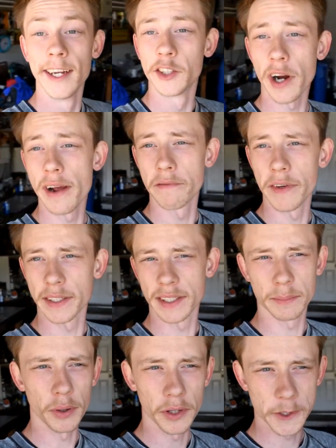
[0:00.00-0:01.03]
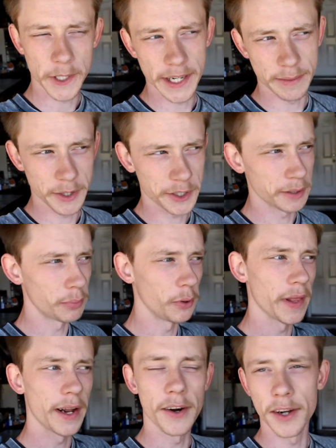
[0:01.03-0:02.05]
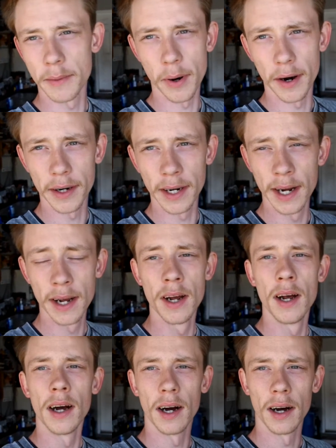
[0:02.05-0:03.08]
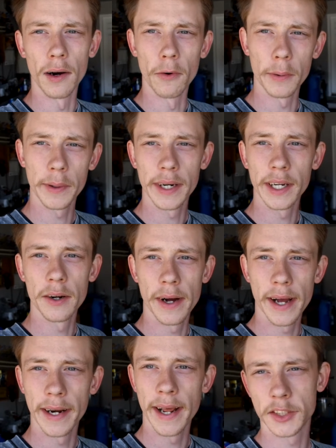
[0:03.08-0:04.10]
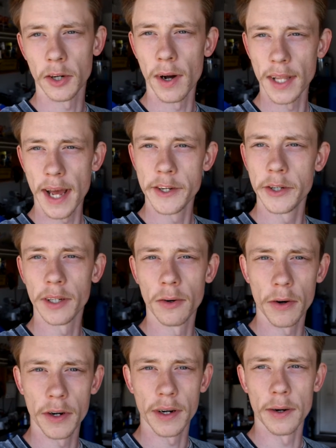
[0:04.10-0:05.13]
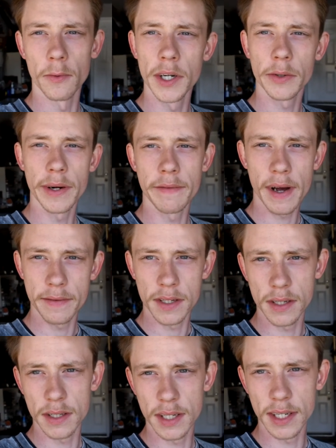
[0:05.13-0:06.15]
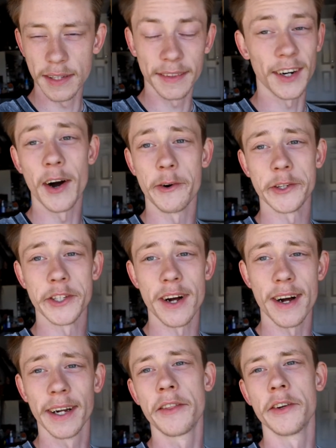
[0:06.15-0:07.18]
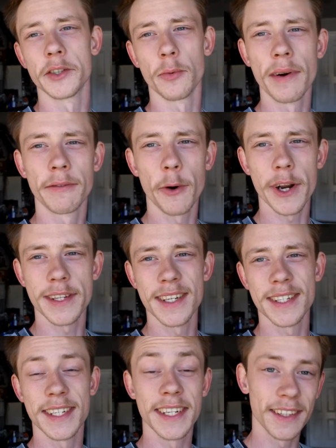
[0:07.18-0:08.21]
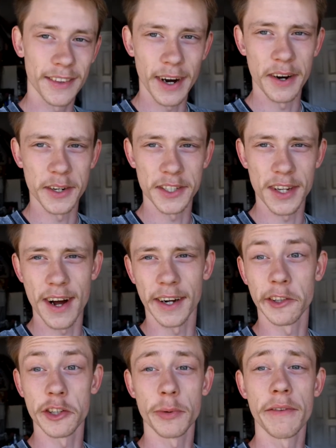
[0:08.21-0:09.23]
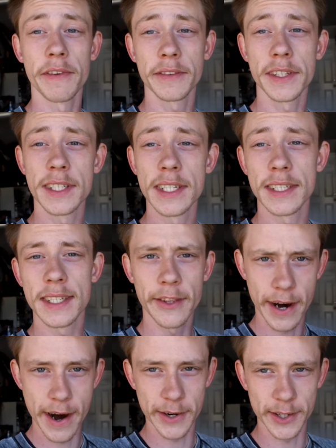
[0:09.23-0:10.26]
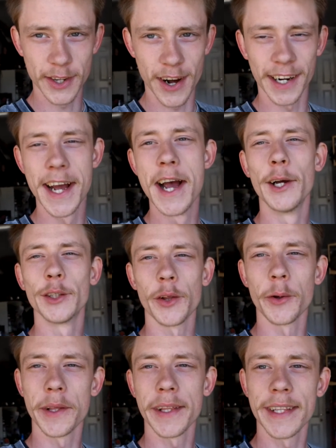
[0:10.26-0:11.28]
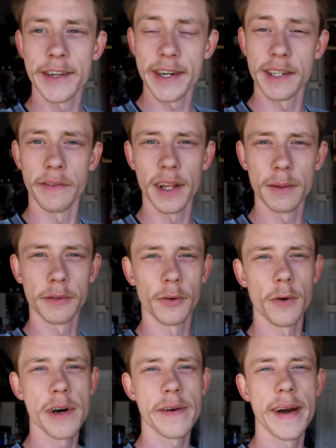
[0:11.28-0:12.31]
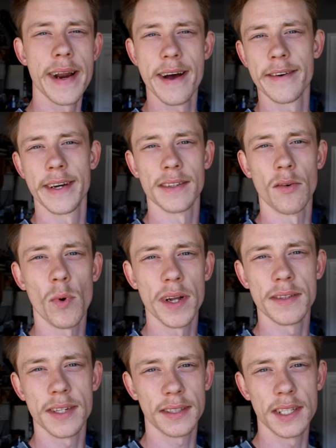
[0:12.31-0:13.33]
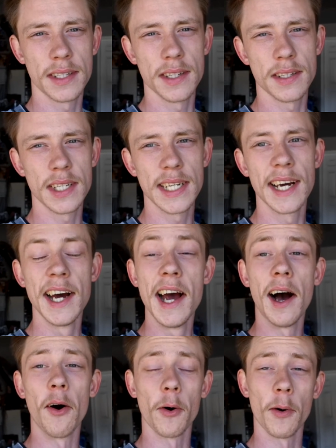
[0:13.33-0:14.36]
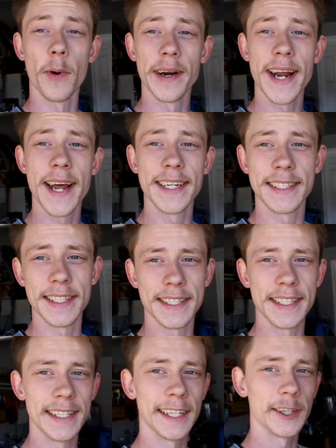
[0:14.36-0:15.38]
try and fix it, pull the transmission, pull that all apart, uh, or we're gonna go ahead. So online you can order a one twenty-five C C, they're out of stock. There's a one forty C C, they're out of stock. There's a one fifty C C, they're out of stock. So the only thing there is available for order right now is a one sixty C C or a one ninety C C to